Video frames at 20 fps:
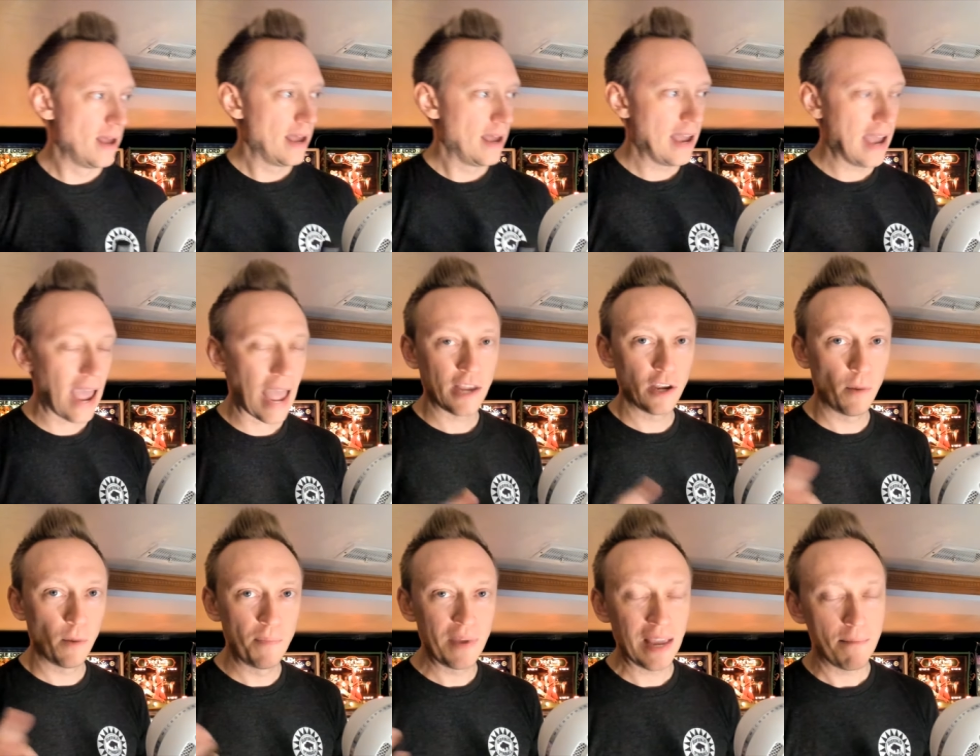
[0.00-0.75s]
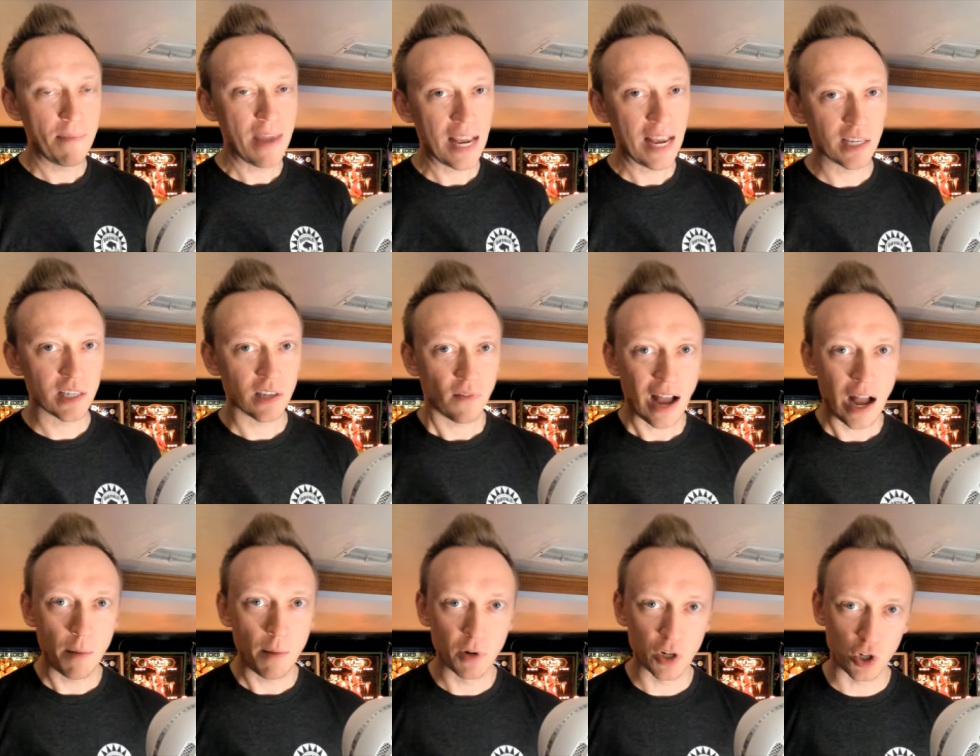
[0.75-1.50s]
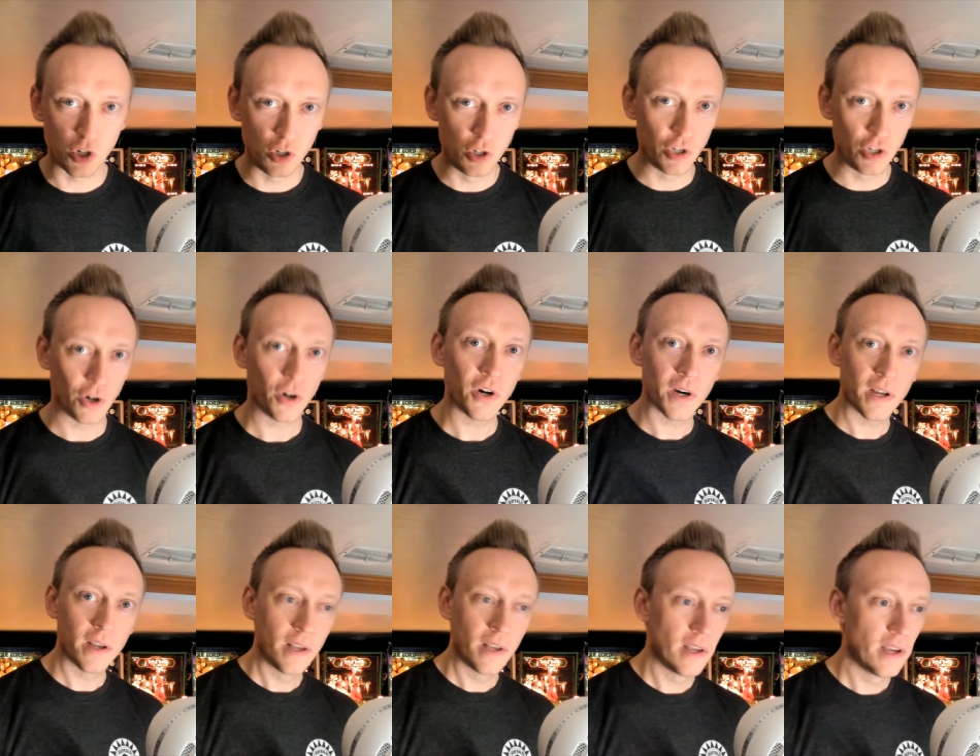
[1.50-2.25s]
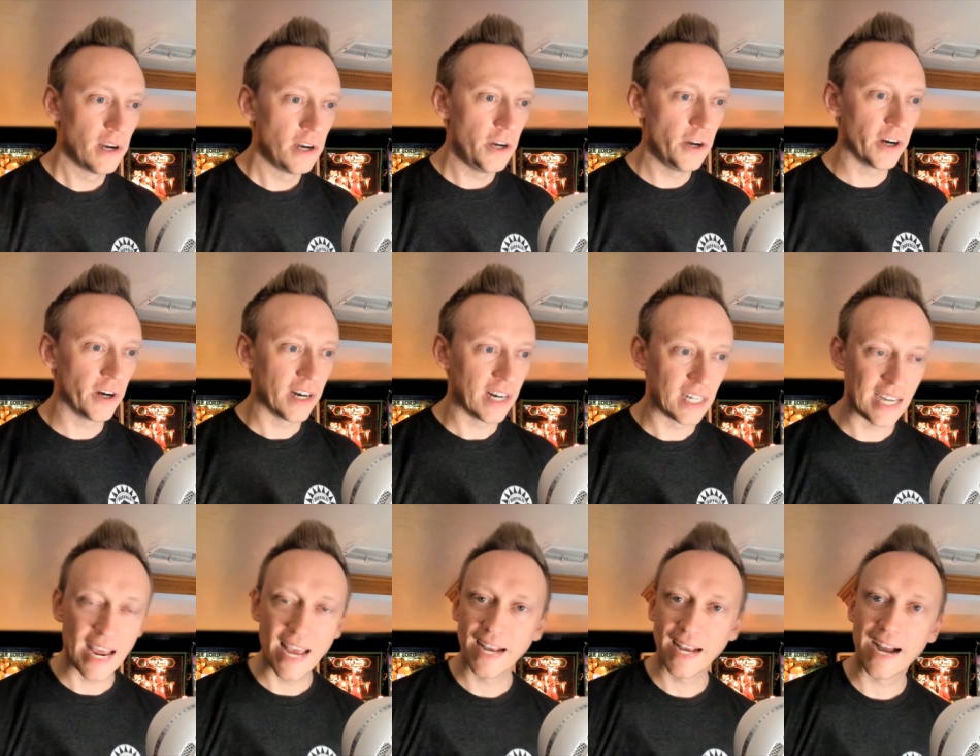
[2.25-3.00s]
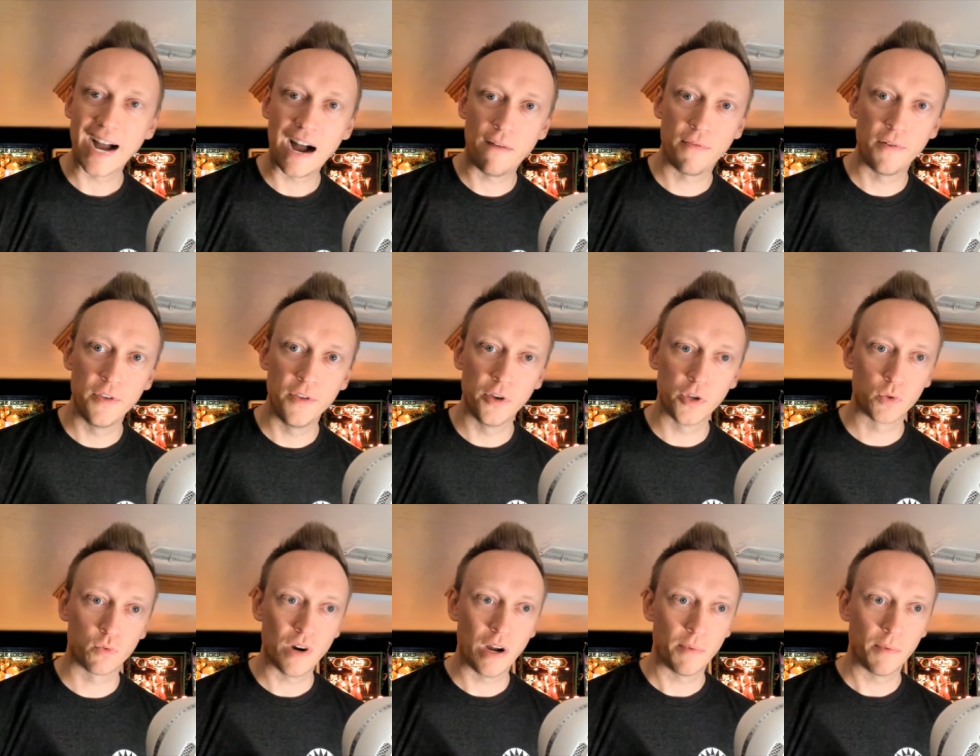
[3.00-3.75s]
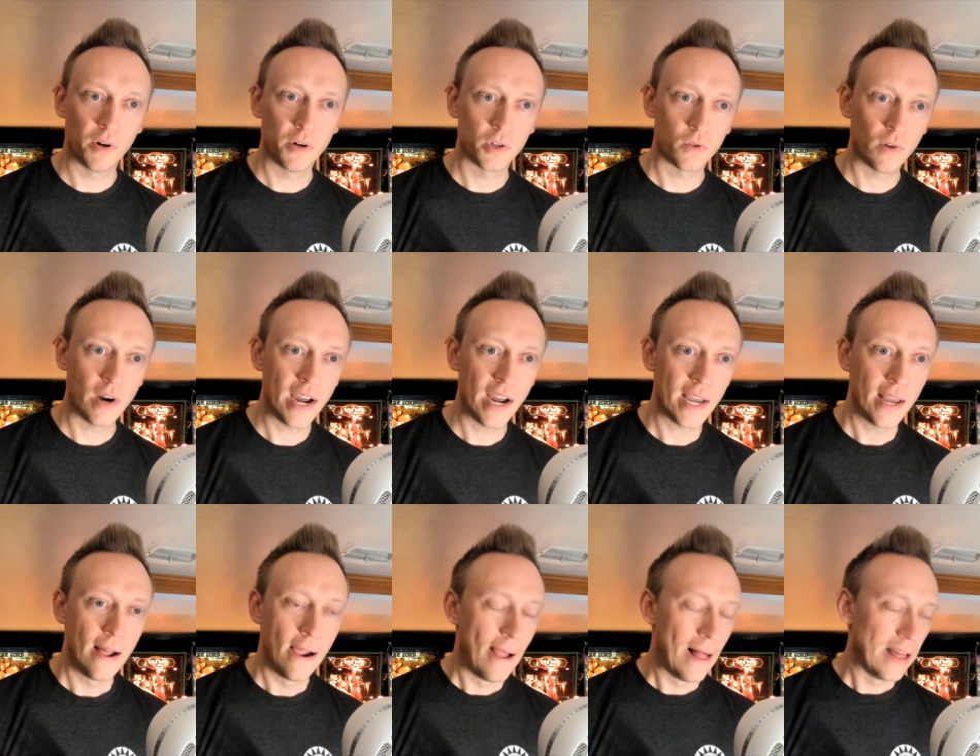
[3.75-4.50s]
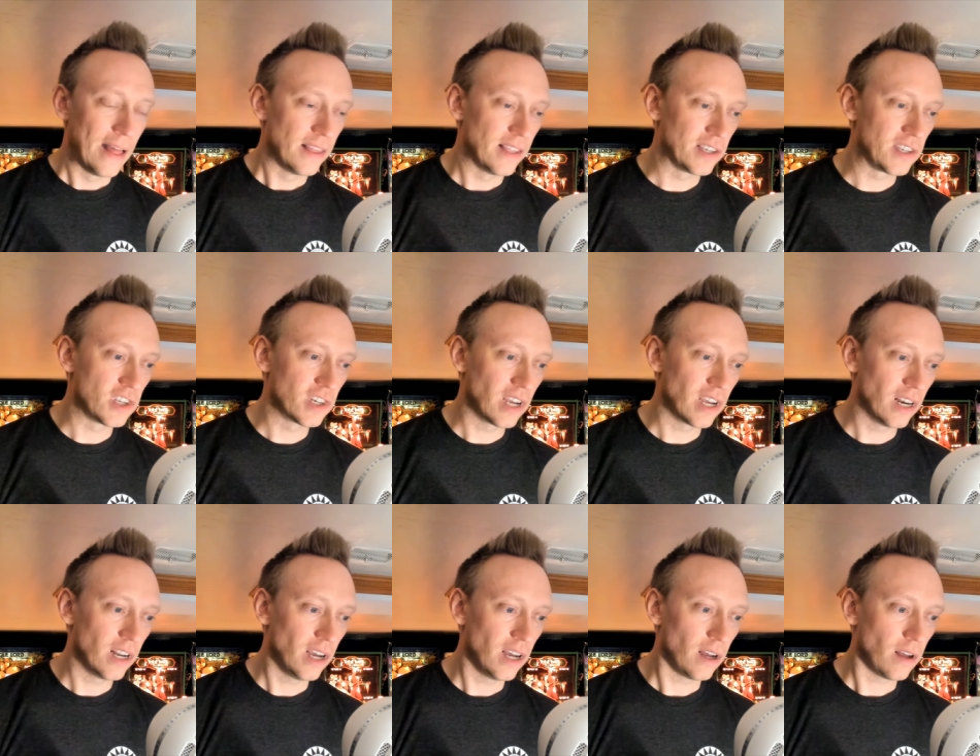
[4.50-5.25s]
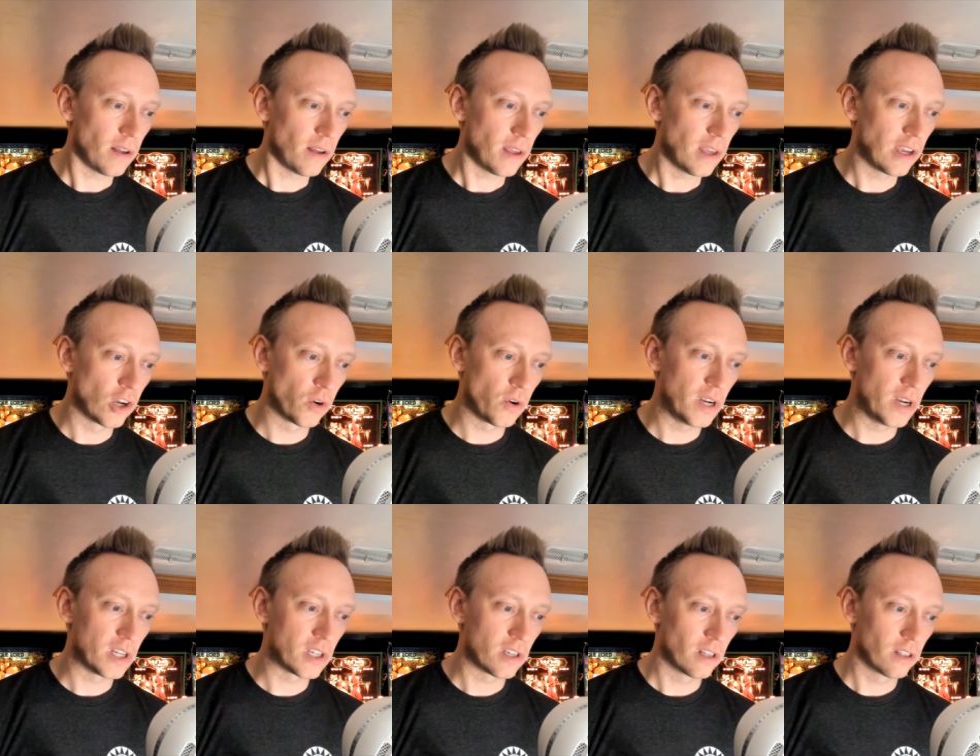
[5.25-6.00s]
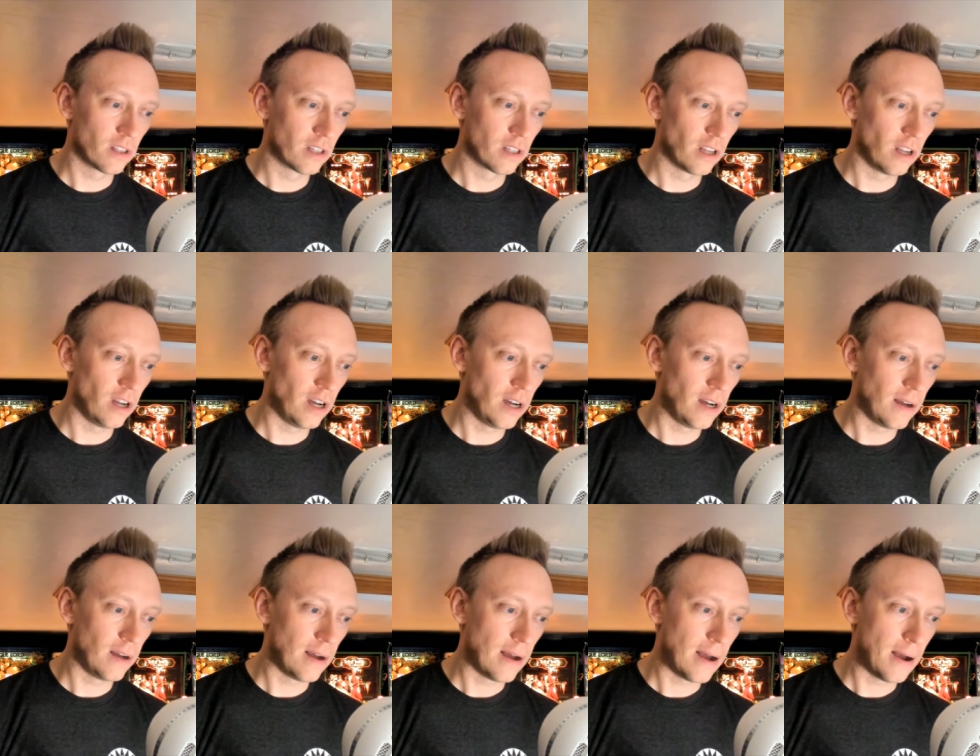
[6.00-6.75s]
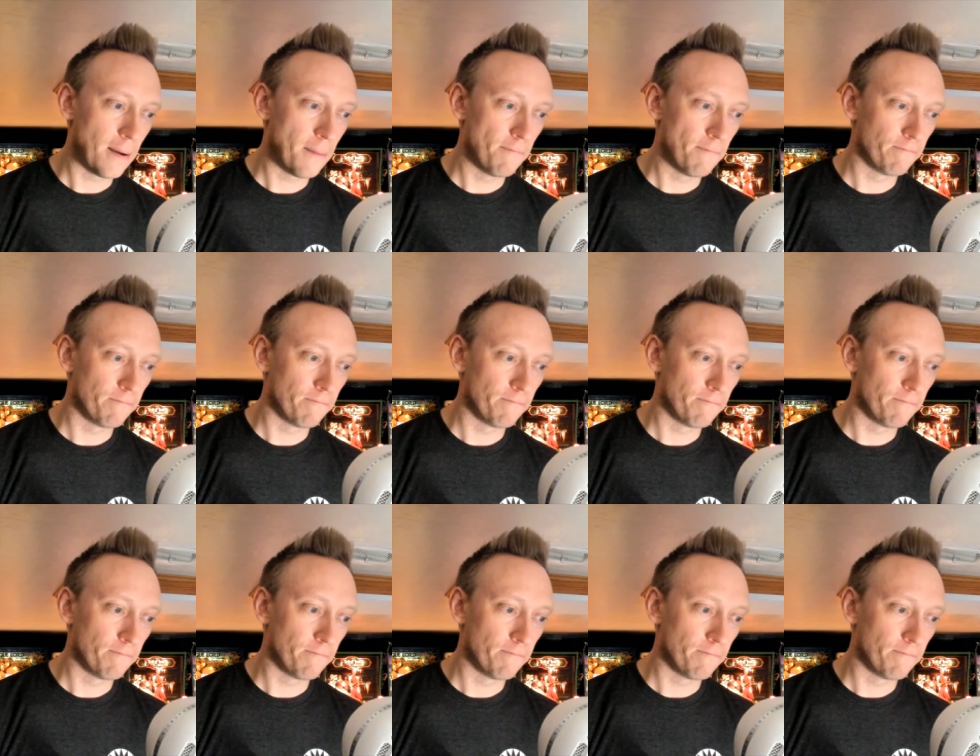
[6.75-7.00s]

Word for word: and you'll be amazed at how much dirt you're going to take off of those rubbers, right? This is going to increase the